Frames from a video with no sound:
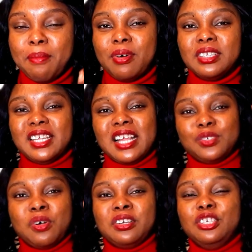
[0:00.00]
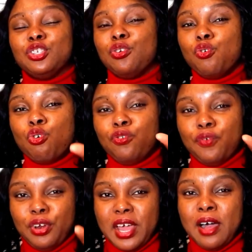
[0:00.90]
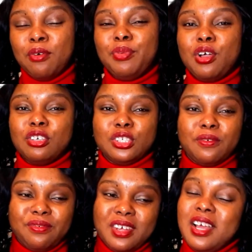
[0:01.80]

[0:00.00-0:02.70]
but that one is on hold for now because of